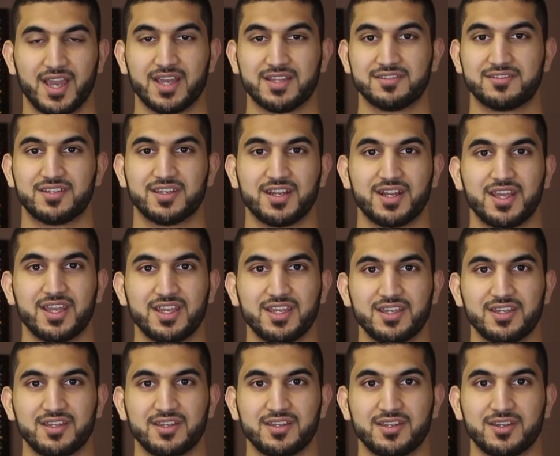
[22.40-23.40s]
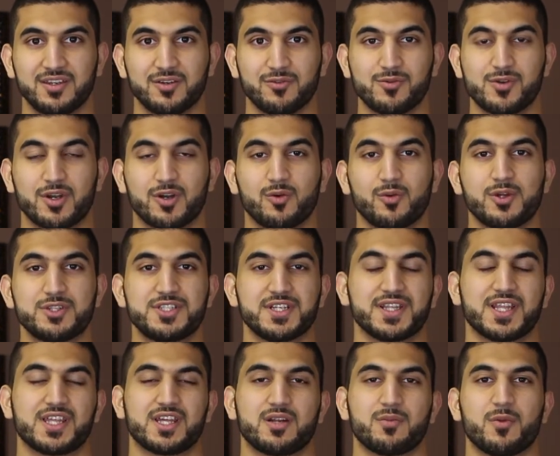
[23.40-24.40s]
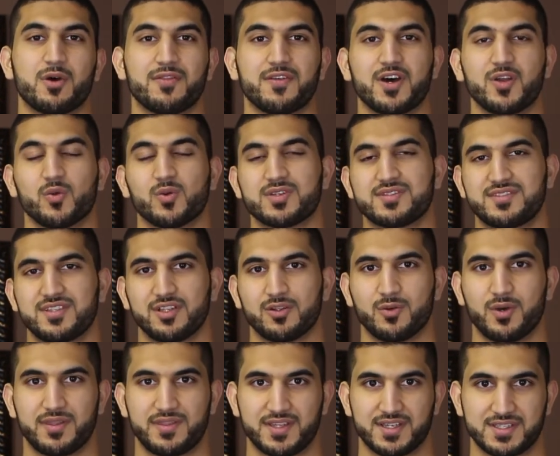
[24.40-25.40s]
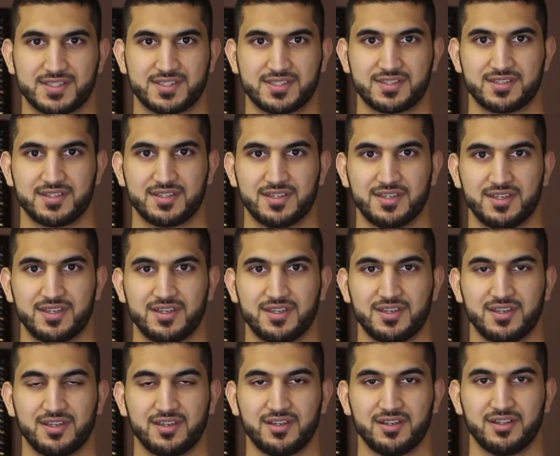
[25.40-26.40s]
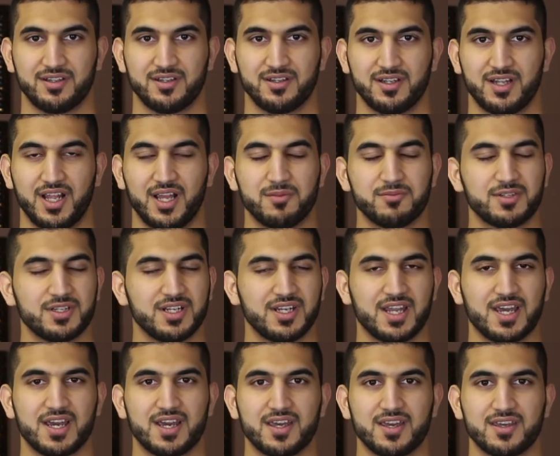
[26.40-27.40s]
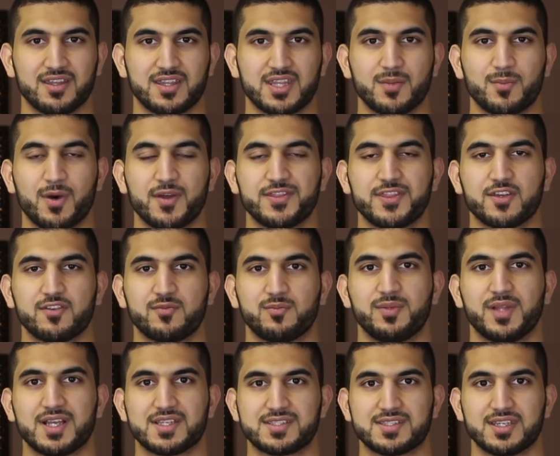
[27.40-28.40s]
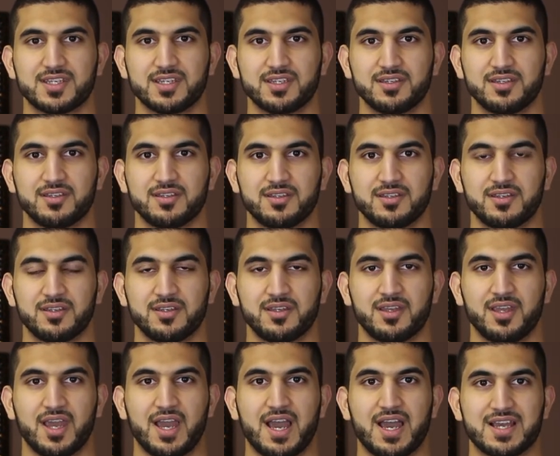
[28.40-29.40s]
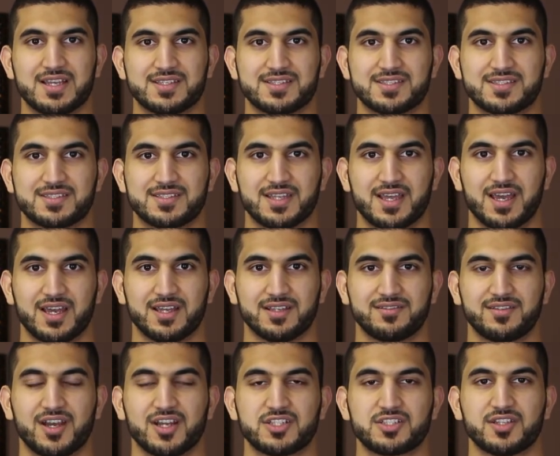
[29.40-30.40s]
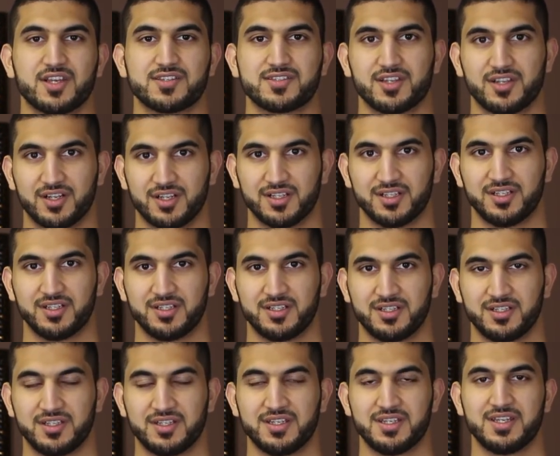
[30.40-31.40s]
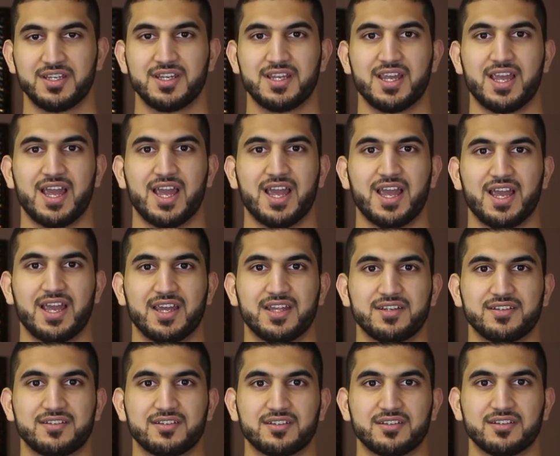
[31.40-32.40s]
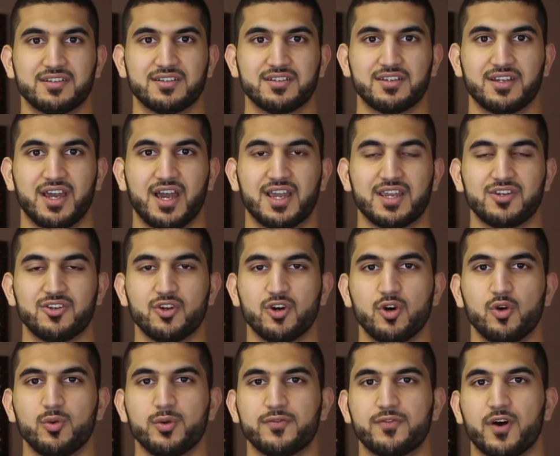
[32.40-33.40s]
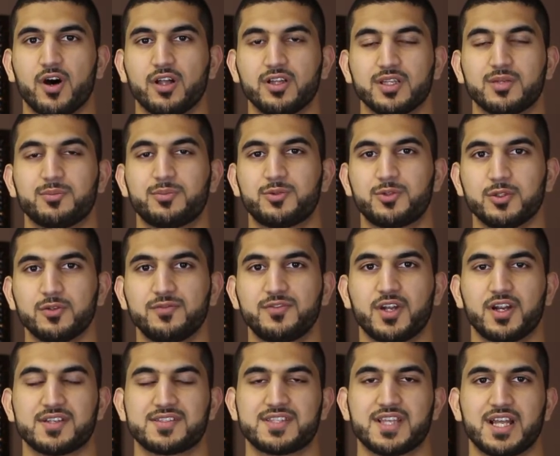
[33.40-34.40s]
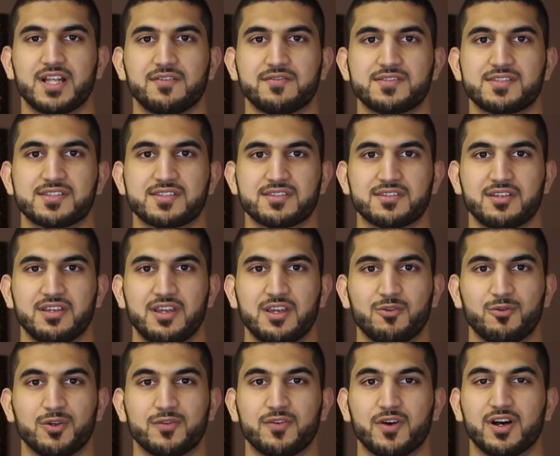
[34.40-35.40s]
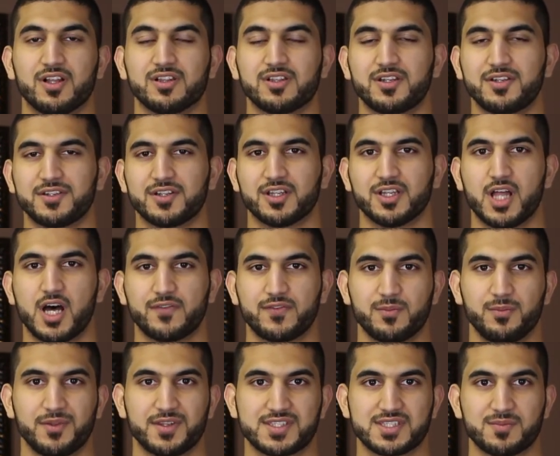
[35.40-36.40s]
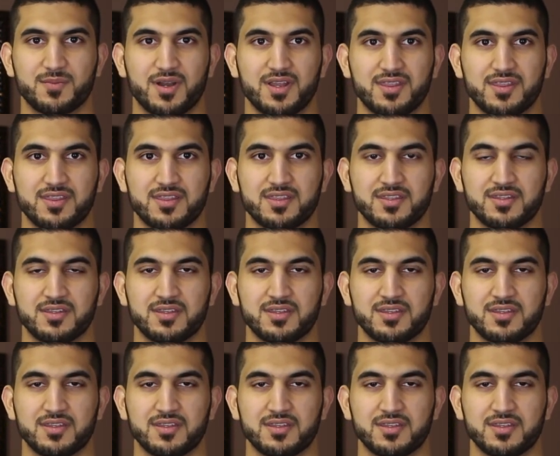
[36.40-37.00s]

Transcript: and today we were wishing that Ramadan was still with us. Alhamdulillah, the month of blessing has touched us all, and I know we've all improved ourselves, we've all learned a lot from this month,